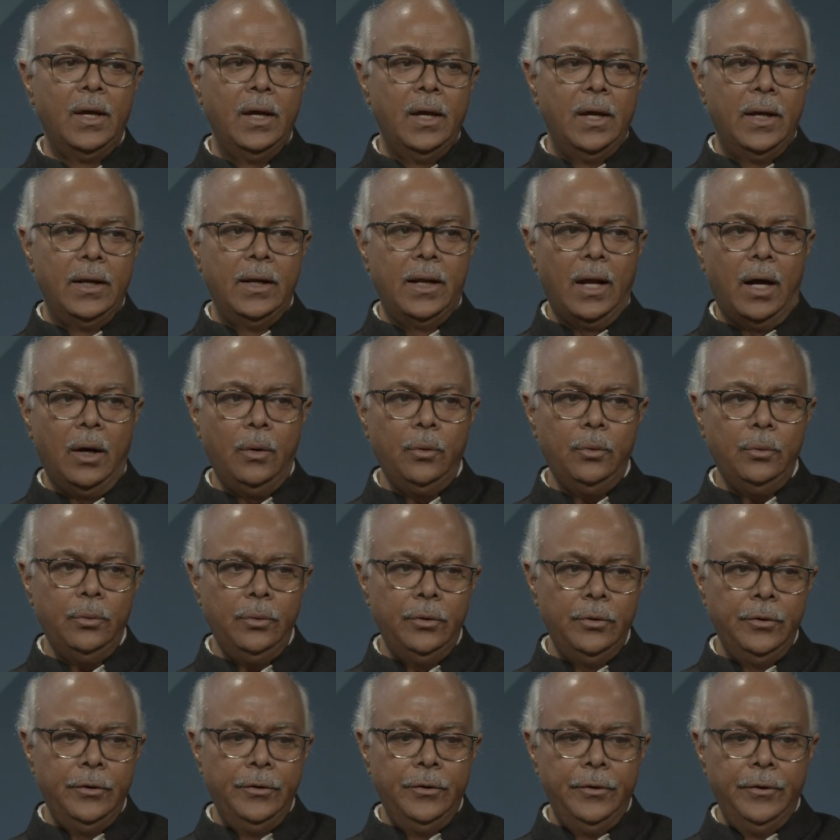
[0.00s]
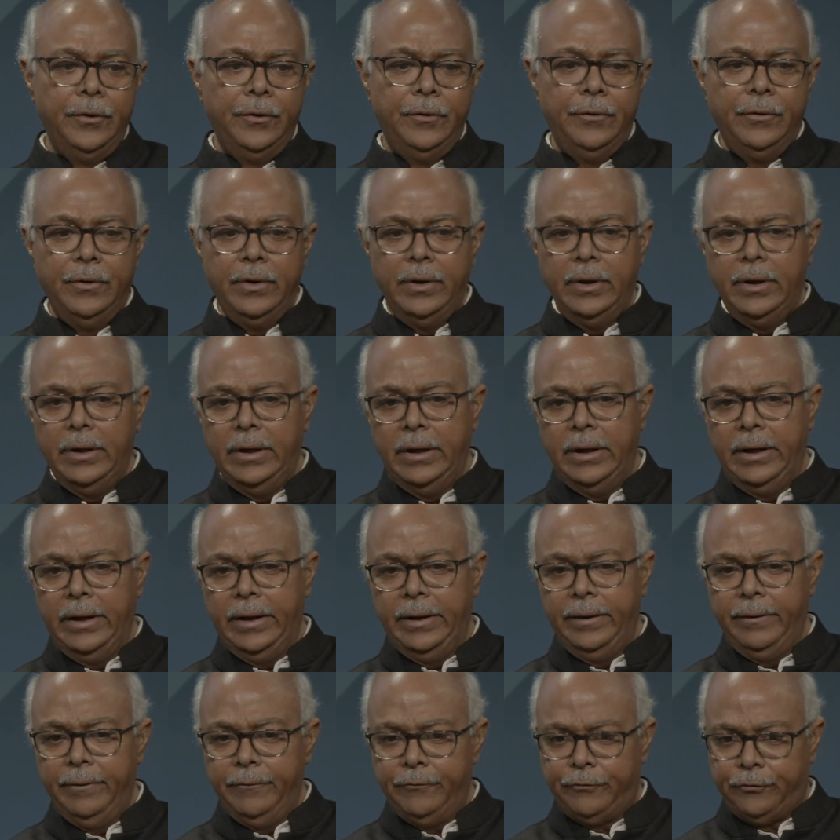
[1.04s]
Now,
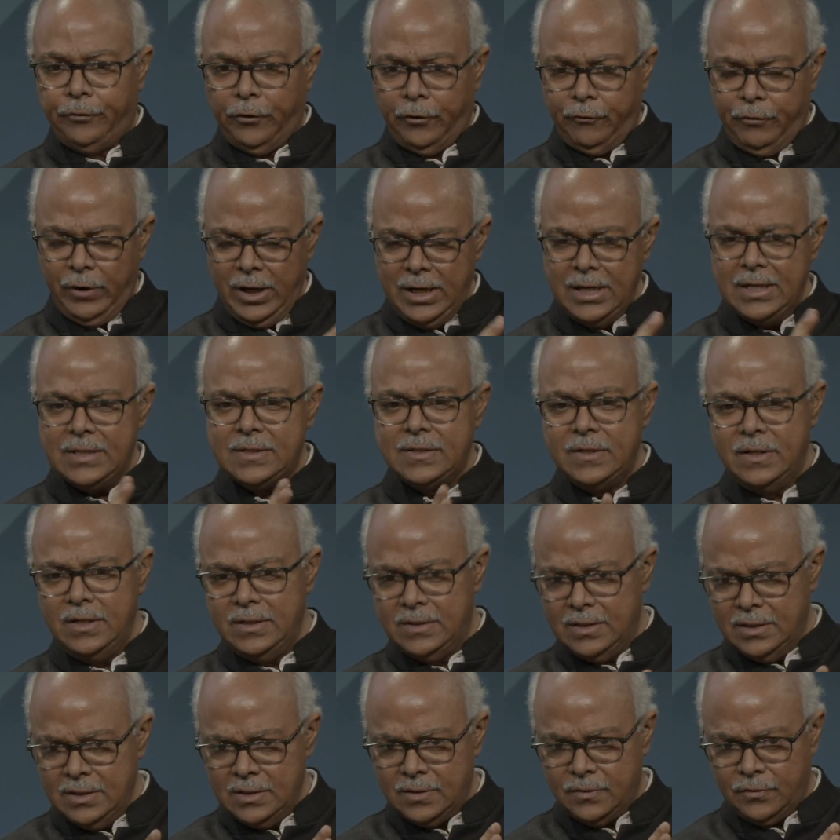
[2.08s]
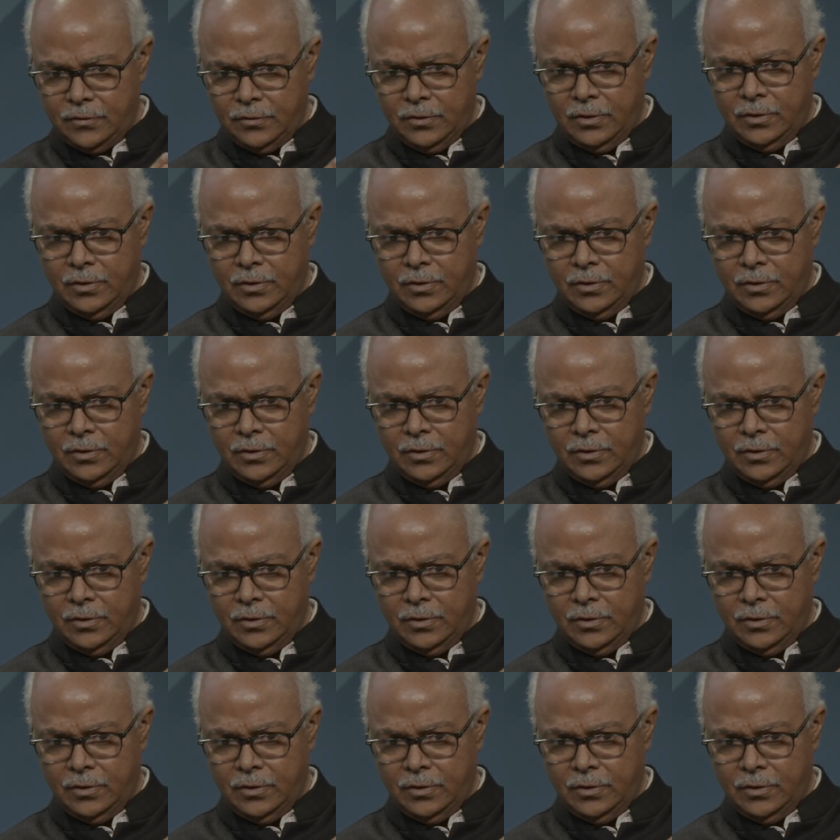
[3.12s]
for various reasons,